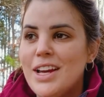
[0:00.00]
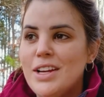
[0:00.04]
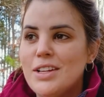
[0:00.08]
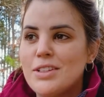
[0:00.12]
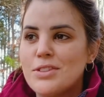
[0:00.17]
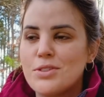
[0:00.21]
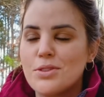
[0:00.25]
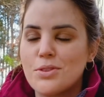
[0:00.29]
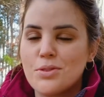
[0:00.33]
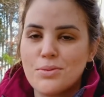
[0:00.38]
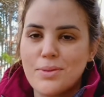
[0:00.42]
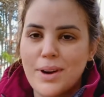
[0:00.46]

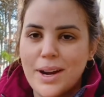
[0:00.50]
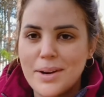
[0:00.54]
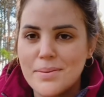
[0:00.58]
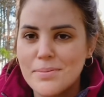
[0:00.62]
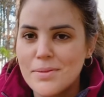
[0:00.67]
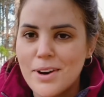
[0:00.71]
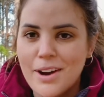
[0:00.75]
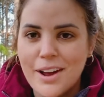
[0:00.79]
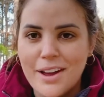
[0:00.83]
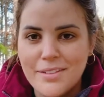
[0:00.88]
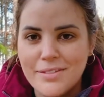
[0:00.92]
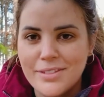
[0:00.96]
sort of rain
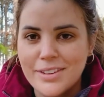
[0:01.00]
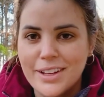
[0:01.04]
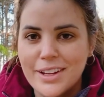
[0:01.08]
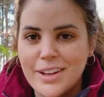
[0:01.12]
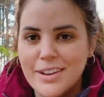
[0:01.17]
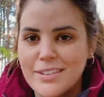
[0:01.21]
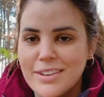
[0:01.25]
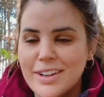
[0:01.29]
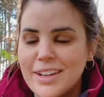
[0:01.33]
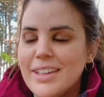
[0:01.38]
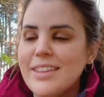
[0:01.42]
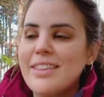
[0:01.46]
more heavily
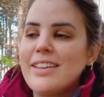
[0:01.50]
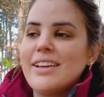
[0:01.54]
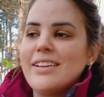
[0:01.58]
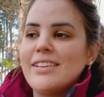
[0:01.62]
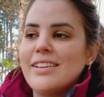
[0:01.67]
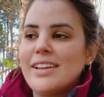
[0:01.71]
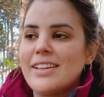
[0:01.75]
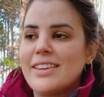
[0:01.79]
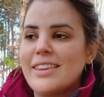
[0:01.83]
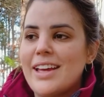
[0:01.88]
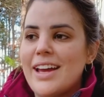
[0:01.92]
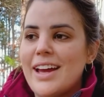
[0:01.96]
or anything
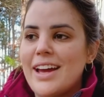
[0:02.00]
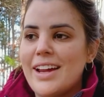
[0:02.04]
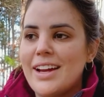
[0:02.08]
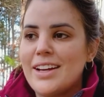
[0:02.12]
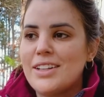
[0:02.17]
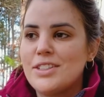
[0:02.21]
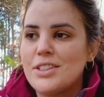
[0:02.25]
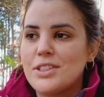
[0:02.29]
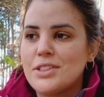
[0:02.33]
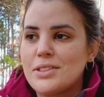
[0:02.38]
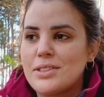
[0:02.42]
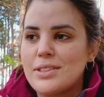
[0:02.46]
like that.
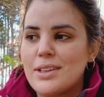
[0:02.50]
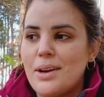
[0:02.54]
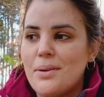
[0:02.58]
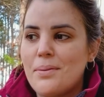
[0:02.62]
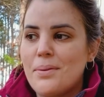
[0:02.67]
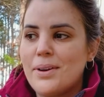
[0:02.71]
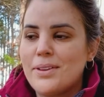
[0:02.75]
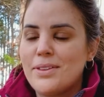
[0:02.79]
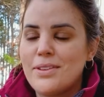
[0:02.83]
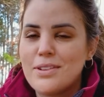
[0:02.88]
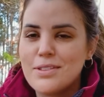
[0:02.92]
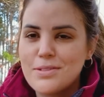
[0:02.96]
I
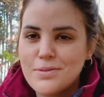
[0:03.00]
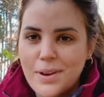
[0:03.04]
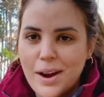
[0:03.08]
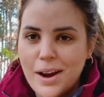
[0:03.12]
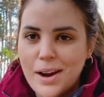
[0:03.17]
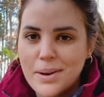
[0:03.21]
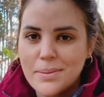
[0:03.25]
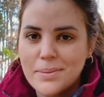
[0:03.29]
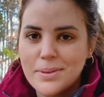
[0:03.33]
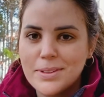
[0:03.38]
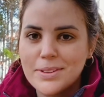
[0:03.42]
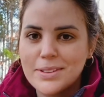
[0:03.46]
want those
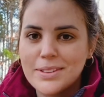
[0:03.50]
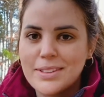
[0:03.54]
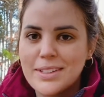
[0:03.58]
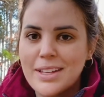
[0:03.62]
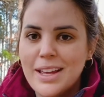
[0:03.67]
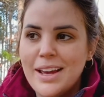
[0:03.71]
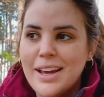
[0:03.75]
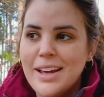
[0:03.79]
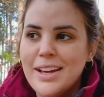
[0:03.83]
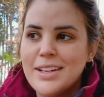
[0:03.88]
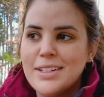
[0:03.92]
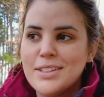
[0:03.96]
valuables
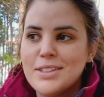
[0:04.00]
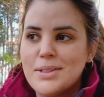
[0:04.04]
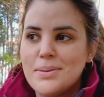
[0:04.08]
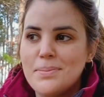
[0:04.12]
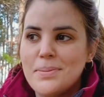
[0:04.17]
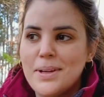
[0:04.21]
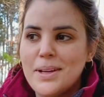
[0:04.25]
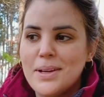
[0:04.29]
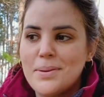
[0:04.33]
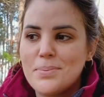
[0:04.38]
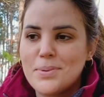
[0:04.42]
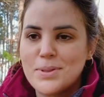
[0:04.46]
to
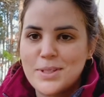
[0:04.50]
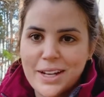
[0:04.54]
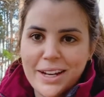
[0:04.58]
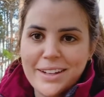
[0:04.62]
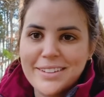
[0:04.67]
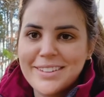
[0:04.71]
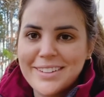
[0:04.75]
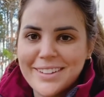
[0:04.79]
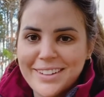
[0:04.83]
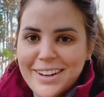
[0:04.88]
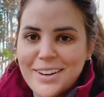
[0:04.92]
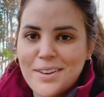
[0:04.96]
be
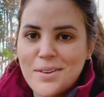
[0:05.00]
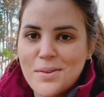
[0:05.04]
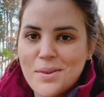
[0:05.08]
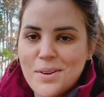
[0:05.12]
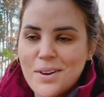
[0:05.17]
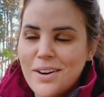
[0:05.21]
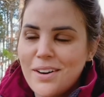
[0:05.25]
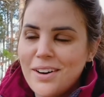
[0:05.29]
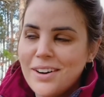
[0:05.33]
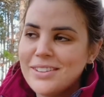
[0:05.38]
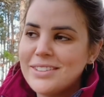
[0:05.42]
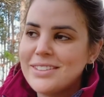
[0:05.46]
protected at all
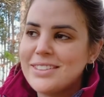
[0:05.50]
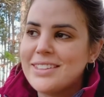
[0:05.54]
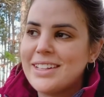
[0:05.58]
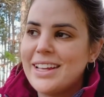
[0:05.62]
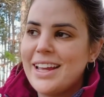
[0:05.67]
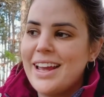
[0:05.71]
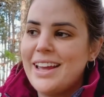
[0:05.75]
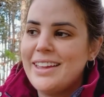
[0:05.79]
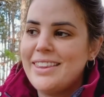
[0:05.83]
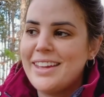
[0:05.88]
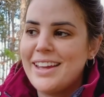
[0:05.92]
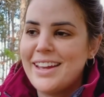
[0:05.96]
costs.
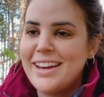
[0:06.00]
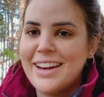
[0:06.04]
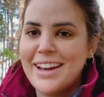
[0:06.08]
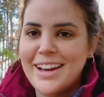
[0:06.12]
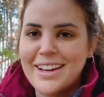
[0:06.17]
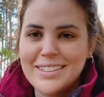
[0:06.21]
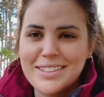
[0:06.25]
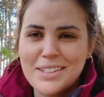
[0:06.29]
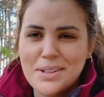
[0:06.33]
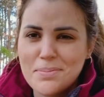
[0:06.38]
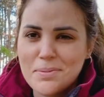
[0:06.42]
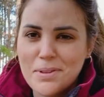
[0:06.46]
And then a
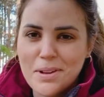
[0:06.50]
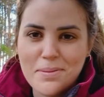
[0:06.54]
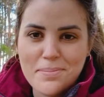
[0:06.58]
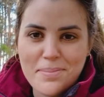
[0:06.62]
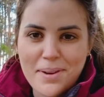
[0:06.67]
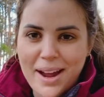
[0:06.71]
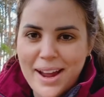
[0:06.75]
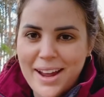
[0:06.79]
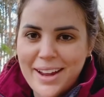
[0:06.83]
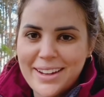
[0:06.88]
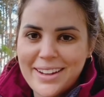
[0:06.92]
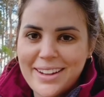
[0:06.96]
Ziploc
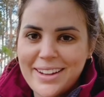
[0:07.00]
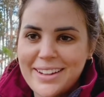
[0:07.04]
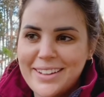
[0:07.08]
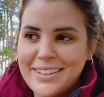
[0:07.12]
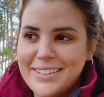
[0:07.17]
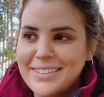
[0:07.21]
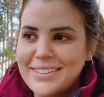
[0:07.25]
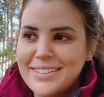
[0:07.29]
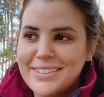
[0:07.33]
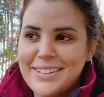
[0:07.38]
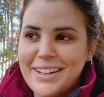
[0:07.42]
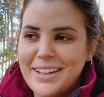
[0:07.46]
bag, it
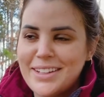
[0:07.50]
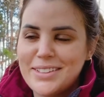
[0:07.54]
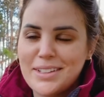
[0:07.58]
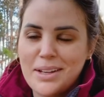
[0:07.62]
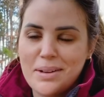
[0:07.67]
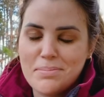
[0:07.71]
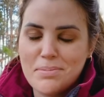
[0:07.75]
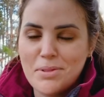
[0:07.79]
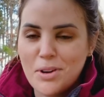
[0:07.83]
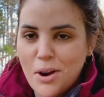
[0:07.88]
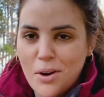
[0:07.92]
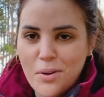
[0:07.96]
takes
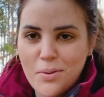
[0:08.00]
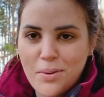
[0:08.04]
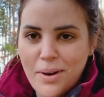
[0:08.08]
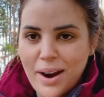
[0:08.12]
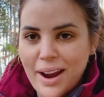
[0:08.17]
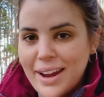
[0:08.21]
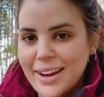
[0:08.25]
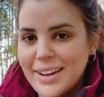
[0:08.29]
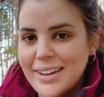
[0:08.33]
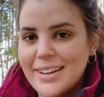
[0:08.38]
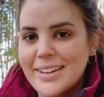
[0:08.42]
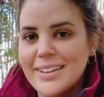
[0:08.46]
up no
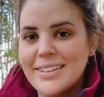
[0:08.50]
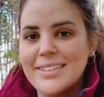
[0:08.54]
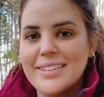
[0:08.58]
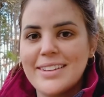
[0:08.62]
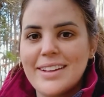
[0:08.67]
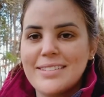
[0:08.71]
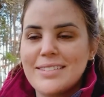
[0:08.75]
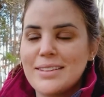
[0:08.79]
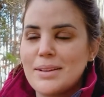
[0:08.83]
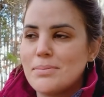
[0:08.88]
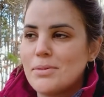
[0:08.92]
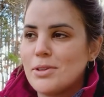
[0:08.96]
weight, it
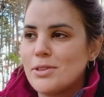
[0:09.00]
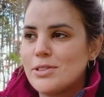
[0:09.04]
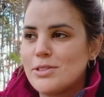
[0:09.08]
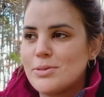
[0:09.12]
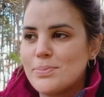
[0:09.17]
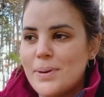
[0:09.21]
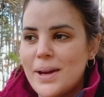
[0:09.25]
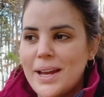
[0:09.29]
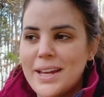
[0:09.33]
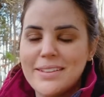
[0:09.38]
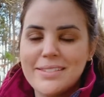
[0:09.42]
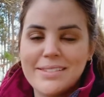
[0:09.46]
takes up no
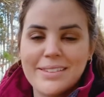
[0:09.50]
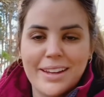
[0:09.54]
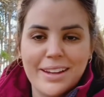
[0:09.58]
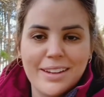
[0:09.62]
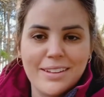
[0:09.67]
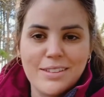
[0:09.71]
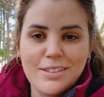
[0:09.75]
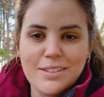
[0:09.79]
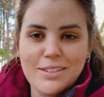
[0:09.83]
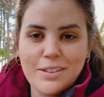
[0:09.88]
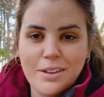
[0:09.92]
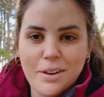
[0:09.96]
space. Like,
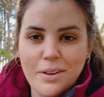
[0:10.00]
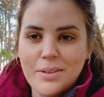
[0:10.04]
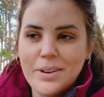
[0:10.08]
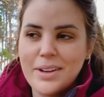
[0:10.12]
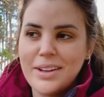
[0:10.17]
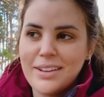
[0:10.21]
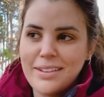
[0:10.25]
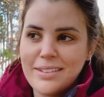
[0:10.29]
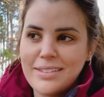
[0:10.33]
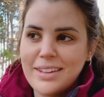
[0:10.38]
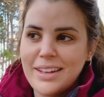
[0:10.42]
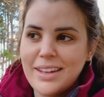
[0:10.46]
it's so
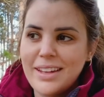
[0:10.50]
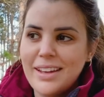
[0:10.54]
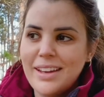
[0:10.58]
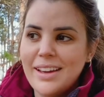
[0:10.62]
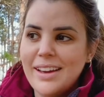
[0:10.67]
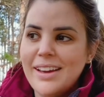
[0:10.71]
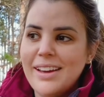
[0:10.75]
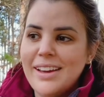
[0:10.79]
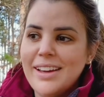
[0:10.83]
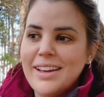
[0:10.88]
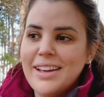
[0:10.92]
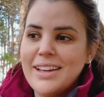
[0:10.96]
easy.
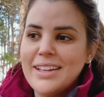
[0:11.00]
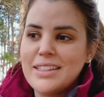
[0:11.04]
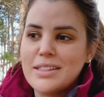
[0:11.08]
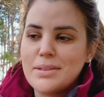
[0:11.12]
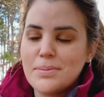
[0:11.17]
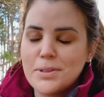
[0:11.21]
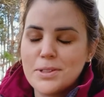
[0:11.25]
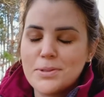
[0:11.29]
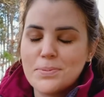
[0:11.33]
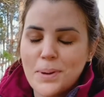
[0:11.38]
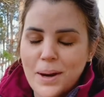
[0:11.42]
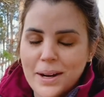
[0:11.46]
It's the
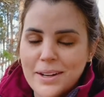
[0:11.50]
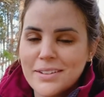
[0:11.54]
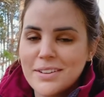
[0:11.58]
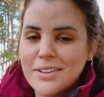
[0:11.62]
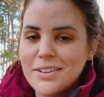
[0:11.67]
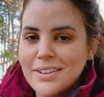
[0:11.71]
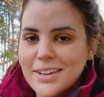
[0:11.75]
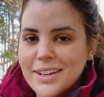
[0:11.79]
most practical and